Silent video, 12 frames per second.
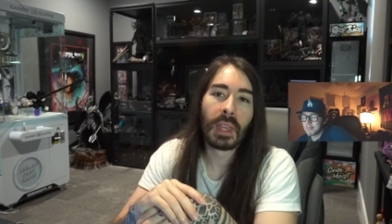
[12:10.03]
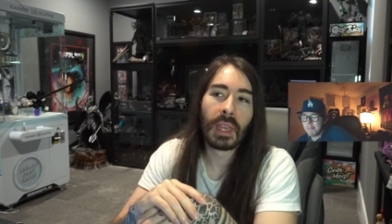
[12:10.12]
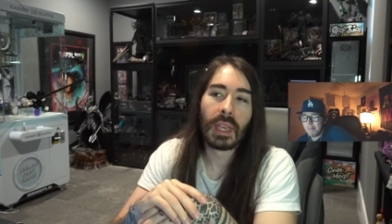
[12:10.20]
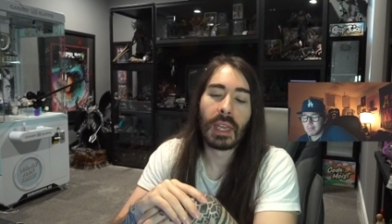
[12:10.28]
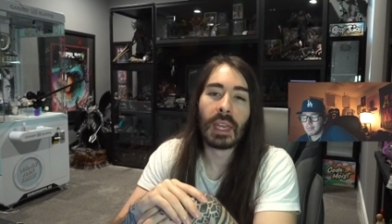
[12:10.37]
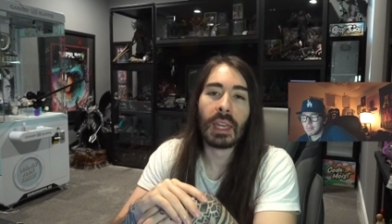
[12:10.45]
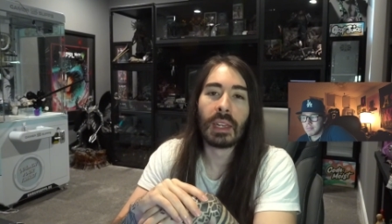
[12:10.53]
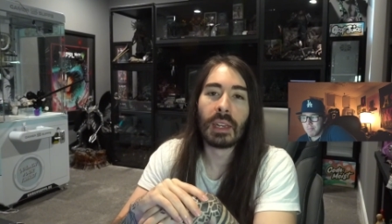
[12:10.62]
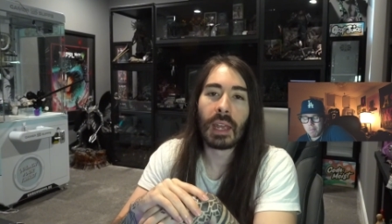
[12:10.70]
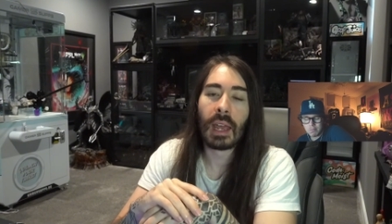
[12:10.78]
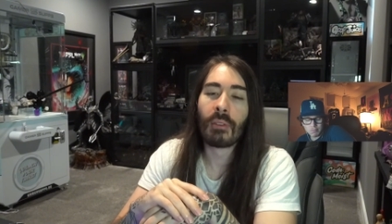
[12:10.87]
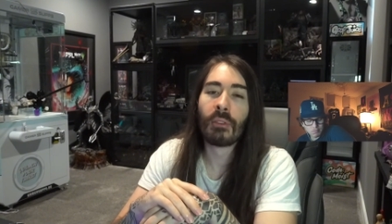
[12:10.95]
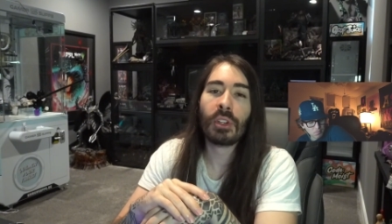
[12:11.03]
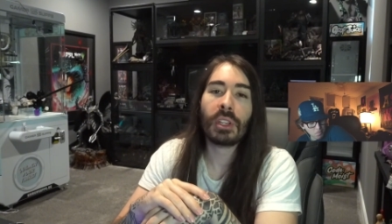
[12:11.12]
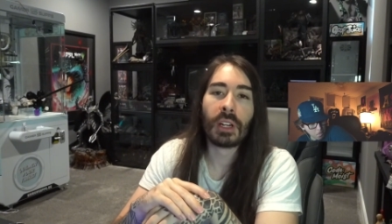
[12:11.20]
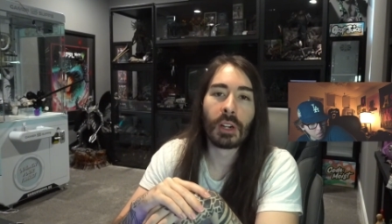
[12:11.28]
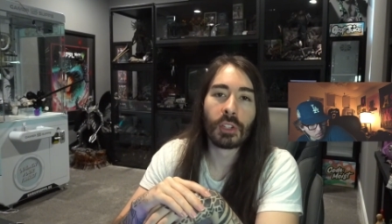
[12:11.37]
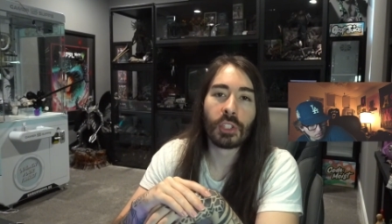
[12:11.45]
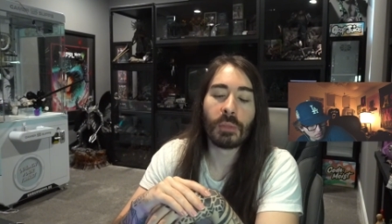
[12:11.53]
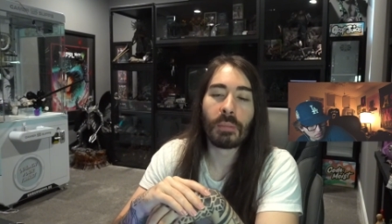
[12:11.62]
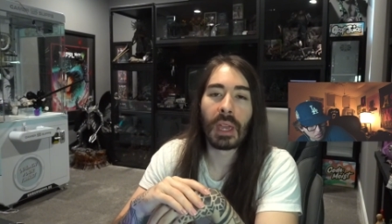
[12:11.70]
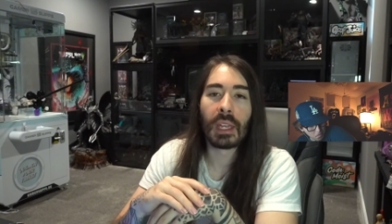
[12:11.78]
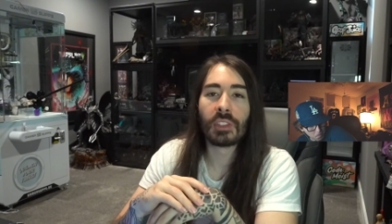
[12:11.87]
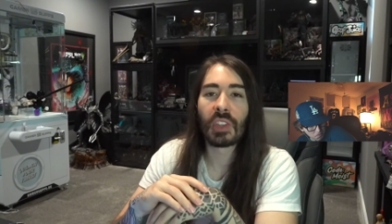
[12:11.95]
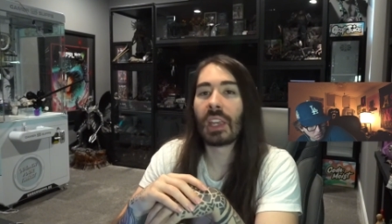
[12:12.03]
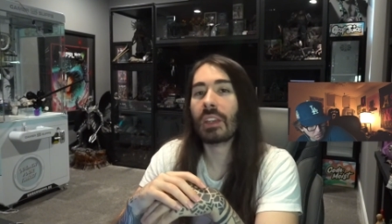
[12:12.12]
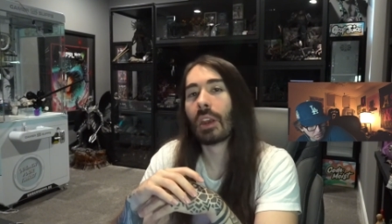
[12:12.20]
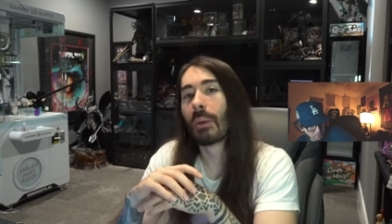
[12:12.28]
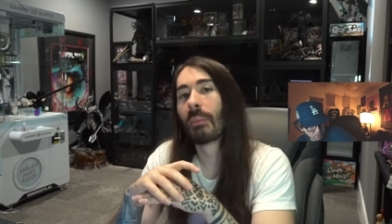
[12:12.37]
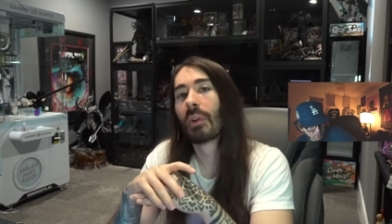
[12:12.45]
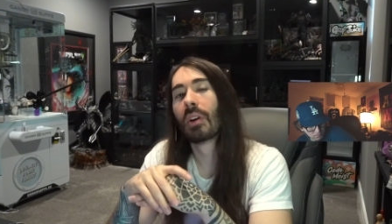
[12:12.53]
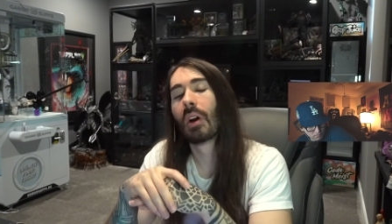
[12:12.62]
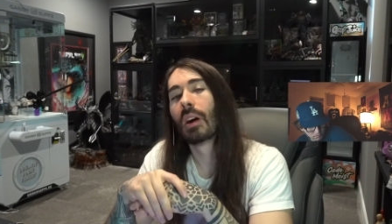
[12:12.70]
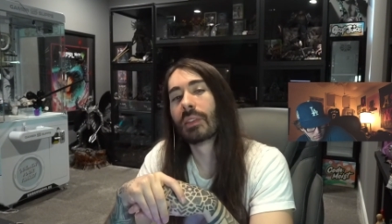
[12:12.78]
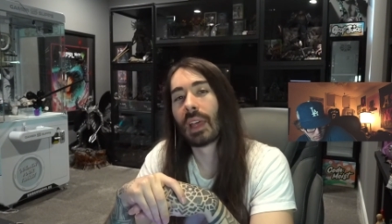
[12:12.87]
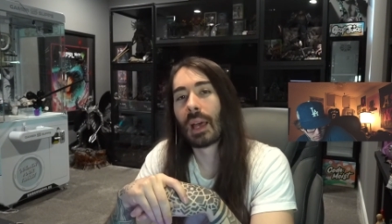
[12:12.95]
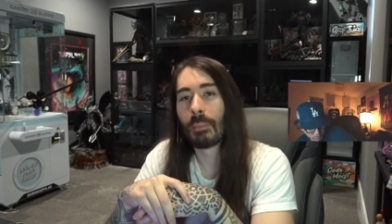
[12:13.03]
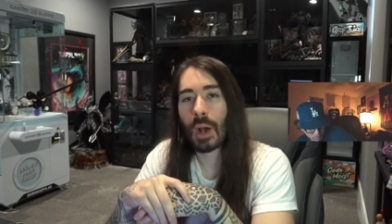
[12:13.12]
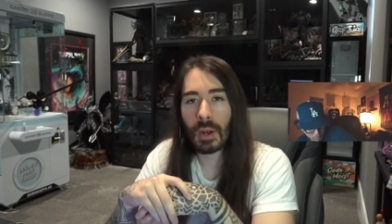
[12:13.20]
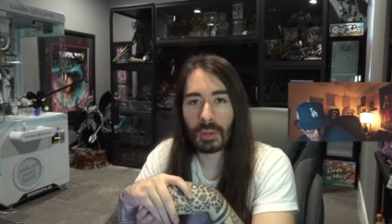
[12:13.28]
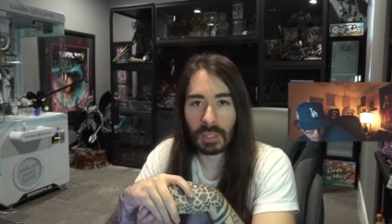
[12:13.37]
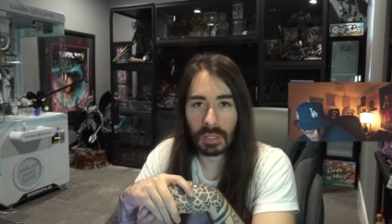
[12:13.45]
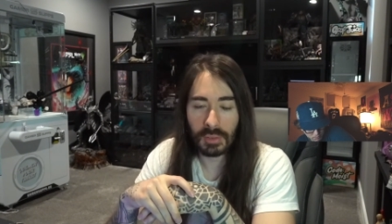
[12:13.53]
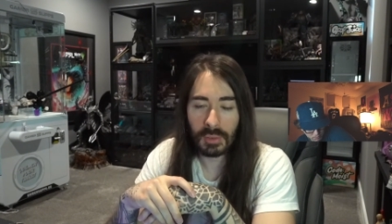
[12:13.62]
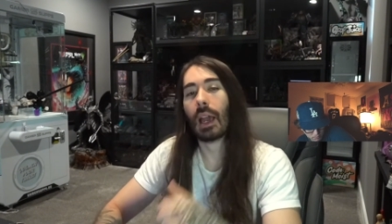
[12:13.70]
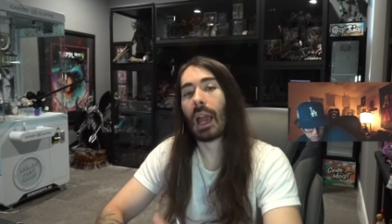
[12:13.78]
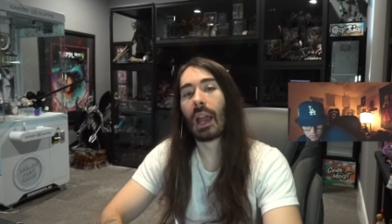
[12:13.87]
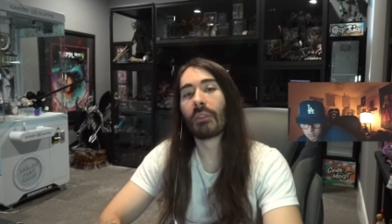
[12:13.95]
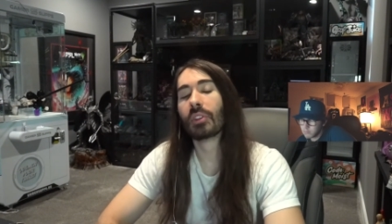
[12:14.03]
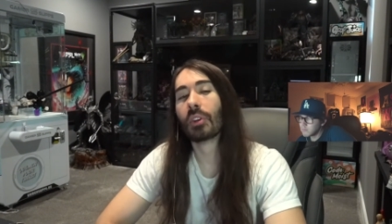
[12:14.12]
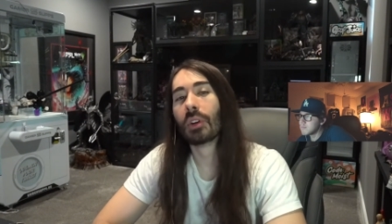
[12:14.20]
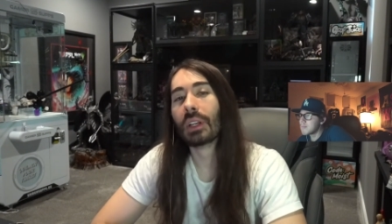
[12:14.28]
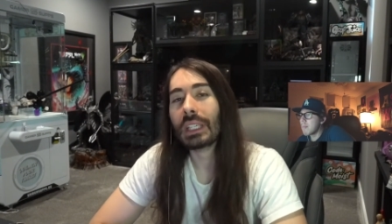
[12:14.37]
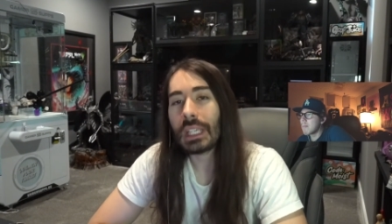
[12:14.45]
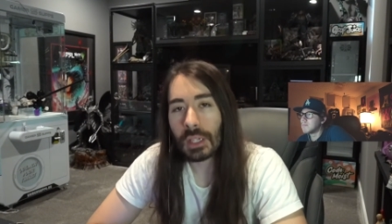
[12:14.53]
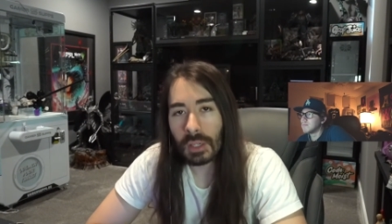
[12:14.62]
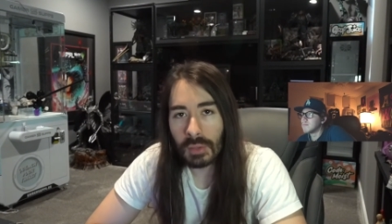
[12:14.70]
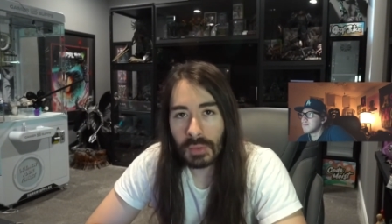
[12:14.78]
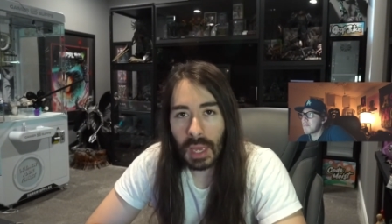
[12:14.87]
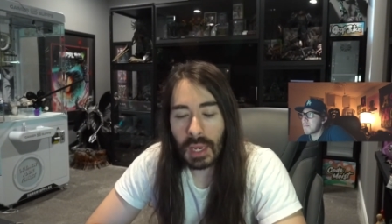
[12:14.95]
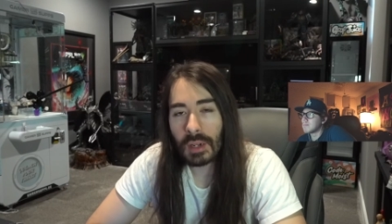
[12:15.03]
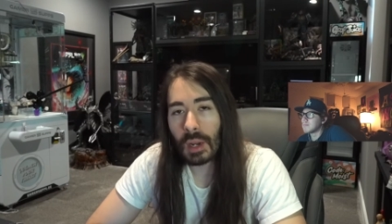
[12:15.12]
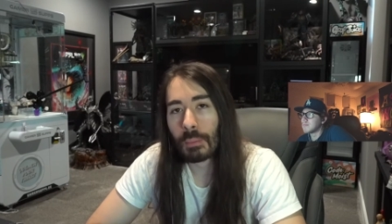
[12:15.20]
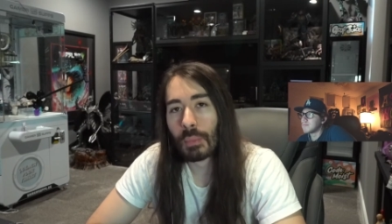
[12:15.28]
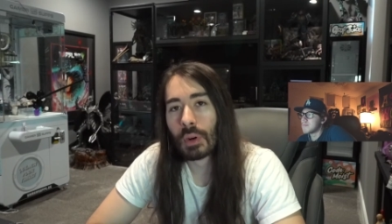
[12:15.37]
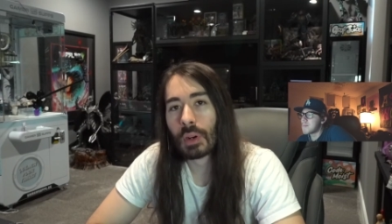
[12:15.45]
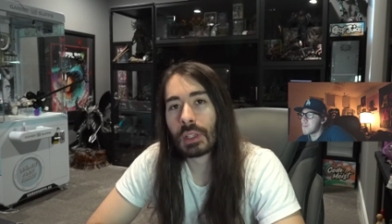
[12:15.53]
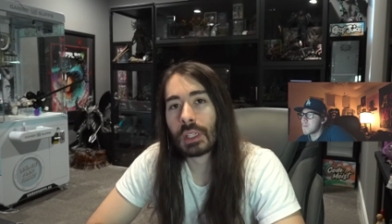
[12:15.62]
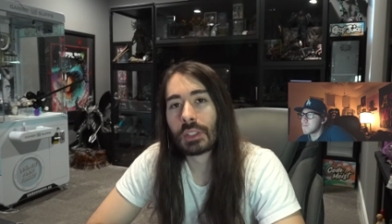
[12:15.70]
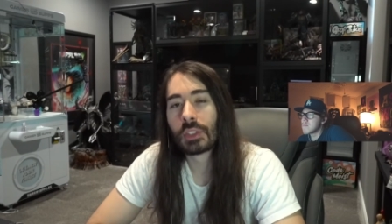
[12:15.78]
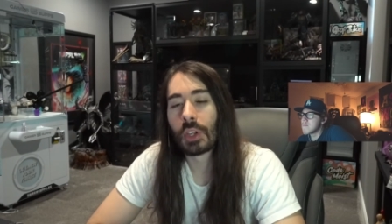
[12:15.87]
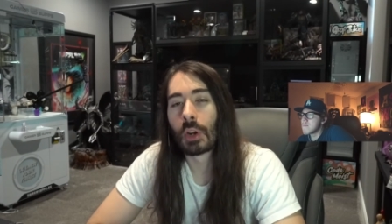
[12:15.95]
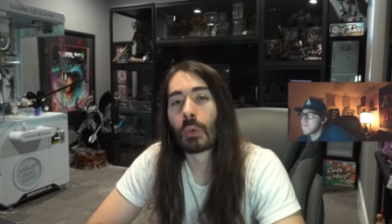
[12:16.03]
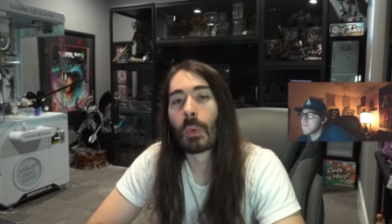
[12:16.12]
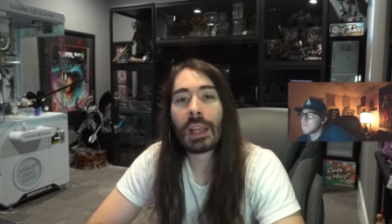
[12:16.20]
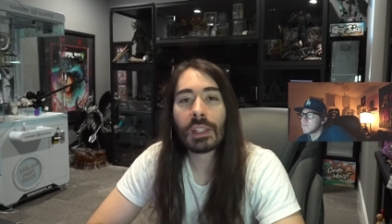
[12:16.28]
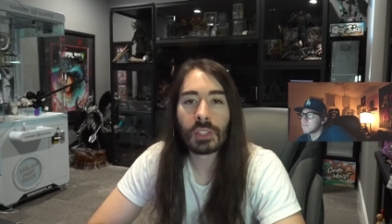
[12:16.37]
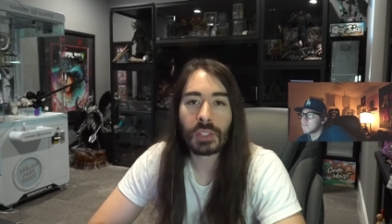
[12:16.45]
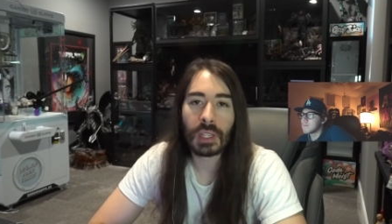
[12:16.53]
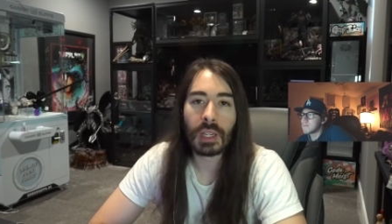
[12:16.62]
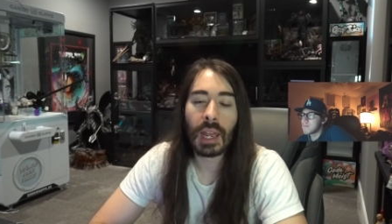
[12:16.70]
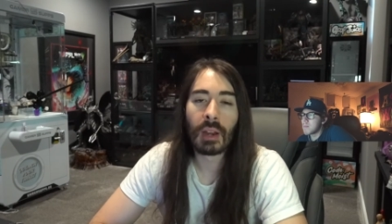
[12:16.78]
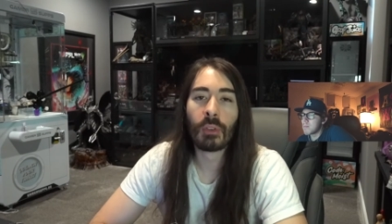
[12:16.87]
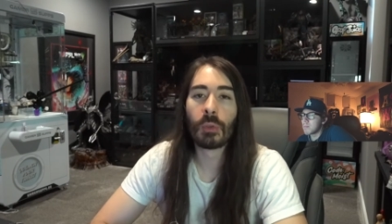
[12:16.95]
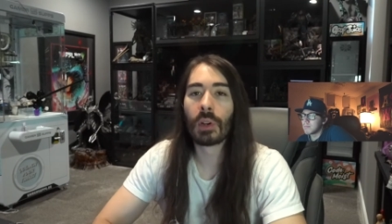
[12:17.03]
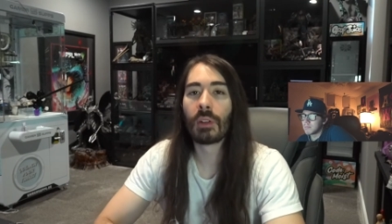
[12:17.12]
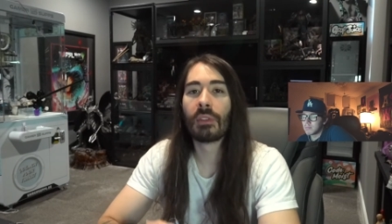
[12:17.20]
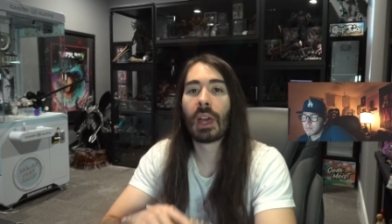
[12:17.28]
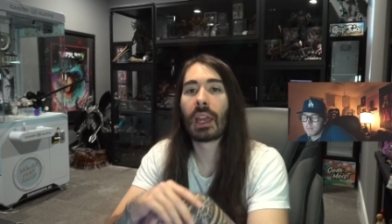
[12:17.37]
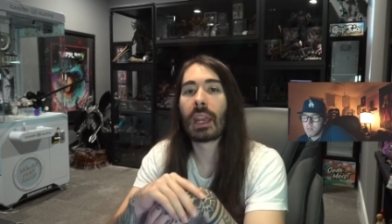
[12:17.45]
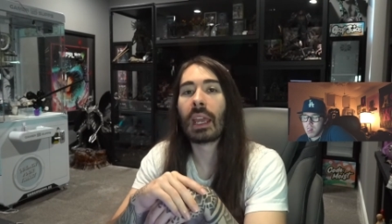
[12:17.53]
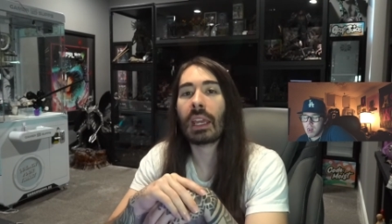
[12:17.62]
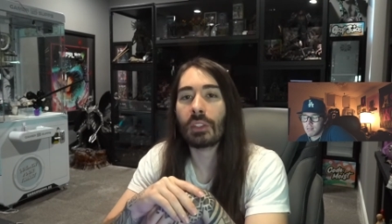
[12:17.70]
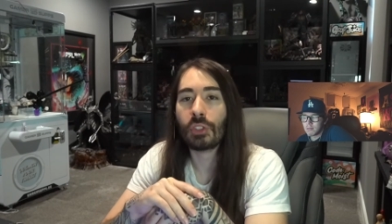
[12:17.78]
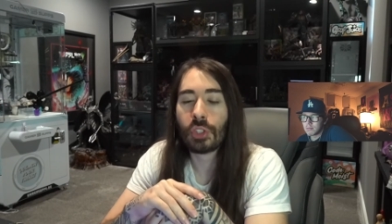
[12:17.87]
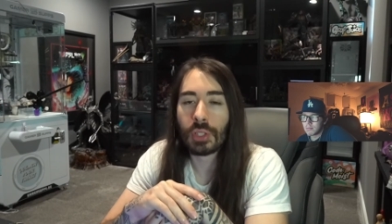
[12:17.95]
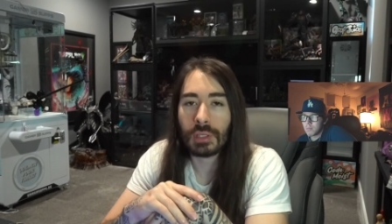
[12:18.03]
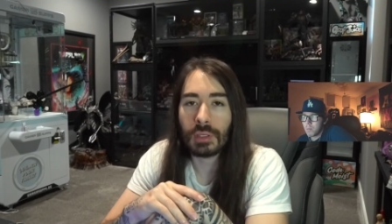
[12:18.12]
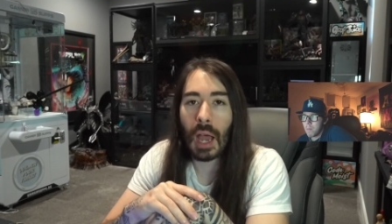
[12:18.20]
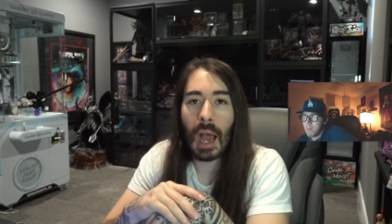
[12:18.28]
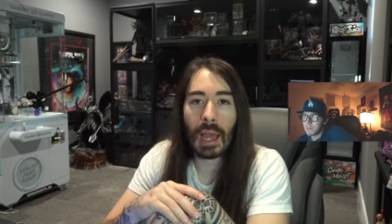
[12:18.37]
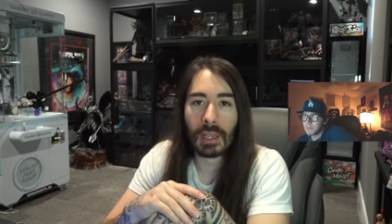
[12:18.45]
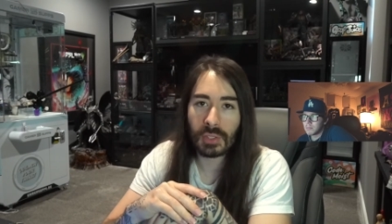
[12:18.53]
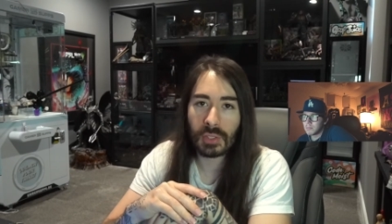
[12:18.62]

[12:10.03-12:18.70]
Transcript: and every year she paints a number on that monolith. After a year, that number gets erased and everyone of that age dies.